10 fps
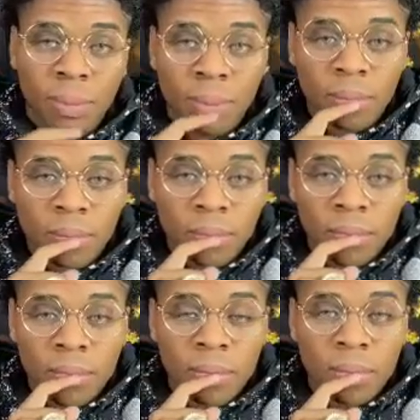
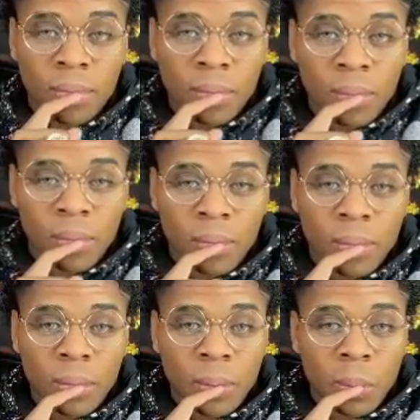
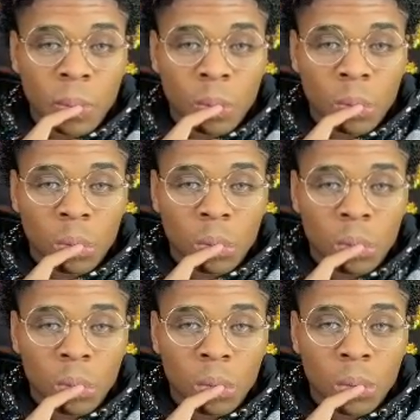
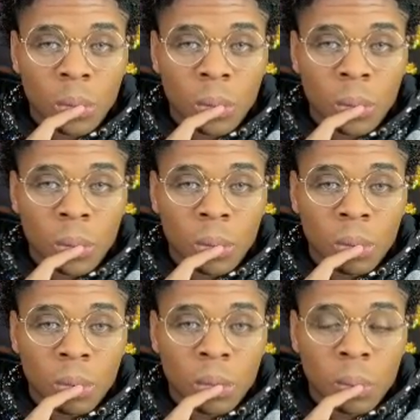
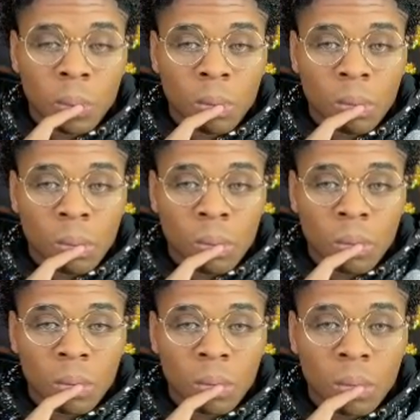
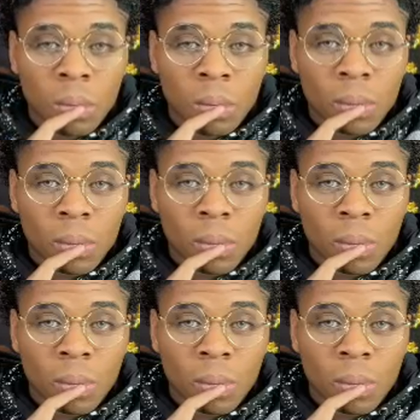(silence)